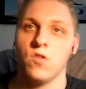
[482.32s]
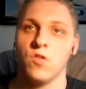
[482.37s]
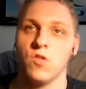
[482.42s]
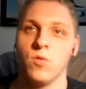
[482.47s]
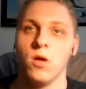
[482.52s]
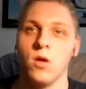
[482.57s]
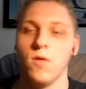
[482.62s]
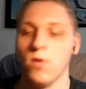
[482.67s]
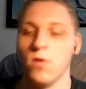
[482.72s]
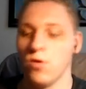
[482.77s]

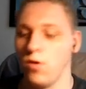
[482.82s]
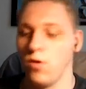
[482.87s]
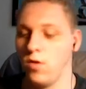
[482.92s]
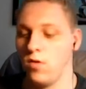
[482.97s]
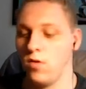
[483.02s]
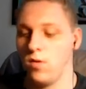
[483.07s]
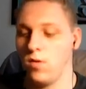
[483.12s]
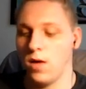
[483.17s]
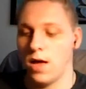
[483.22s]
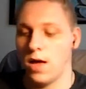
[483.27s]
now we're going
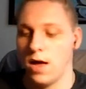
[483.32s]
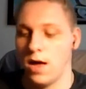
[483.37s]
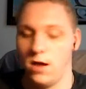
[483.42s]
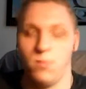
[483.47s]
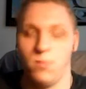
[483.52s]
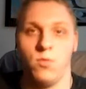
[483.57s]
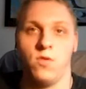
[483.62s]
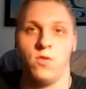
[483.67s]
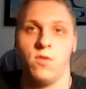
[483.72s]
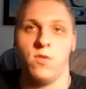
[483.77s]
to add
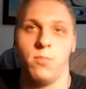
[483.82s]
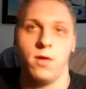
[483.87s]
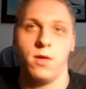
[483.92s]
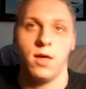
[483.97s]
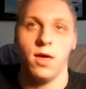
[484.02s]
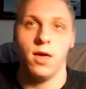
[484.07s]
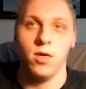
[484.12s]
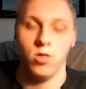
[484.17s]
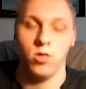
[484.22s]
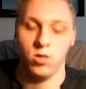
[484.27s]

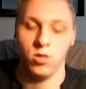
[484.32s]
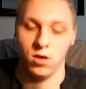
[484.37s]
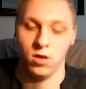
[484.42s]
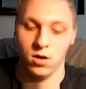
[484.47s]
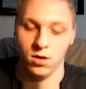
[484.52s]
multiplication.